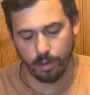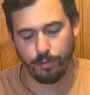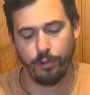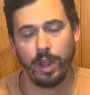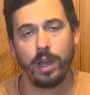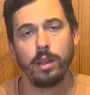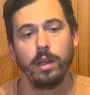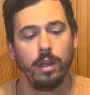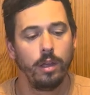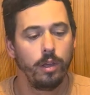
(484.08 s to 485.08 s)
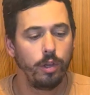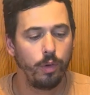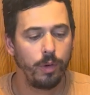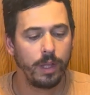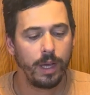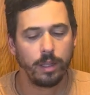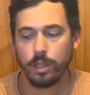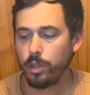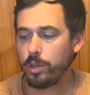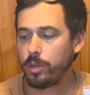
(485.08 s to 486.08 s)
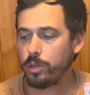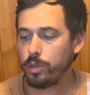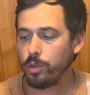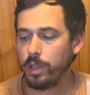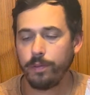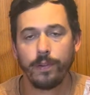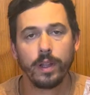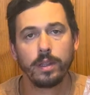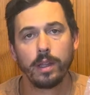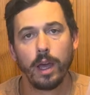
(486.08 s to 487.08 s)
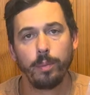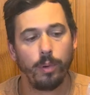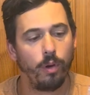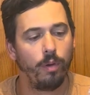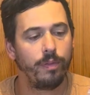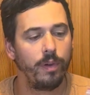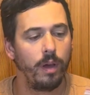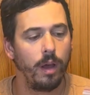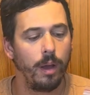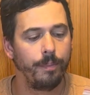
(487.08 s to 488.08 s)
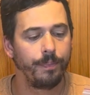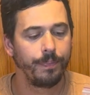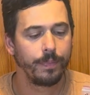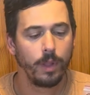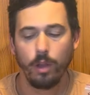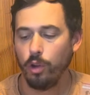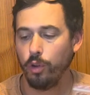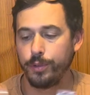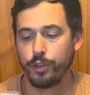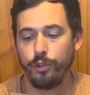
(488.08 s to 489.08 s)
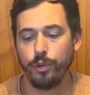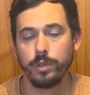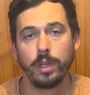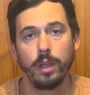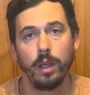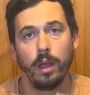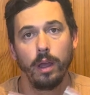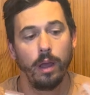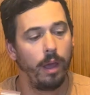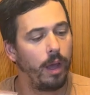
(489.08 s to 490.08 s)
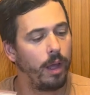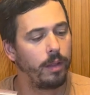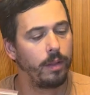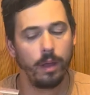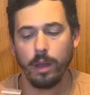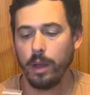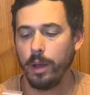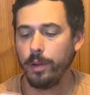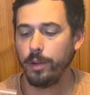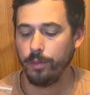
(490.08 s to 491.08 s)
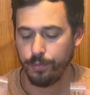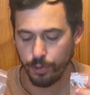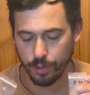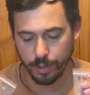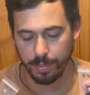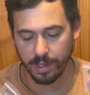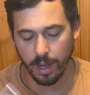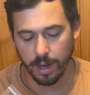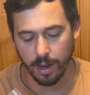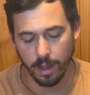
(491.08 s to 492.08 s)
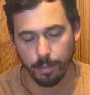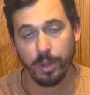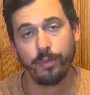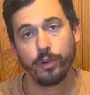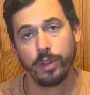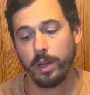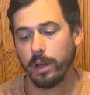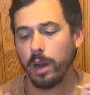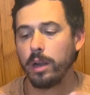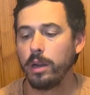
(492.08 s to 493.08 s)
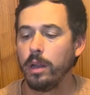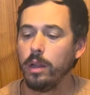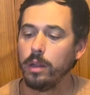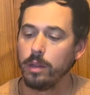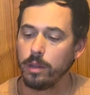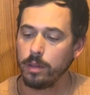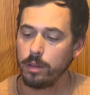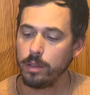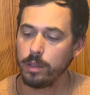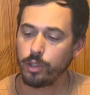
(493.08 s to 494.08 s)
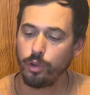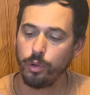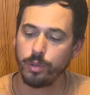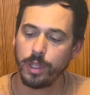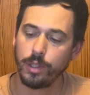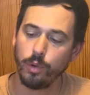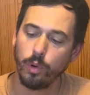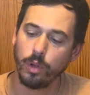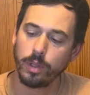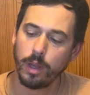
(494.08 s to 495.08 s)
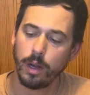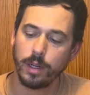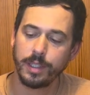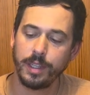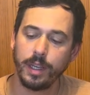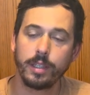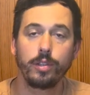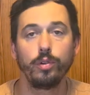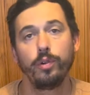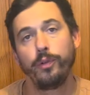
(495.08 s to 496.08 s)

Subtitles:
of rail, you will get two different type of screws, and for the Bergara B14r, the screws that you want are 6 to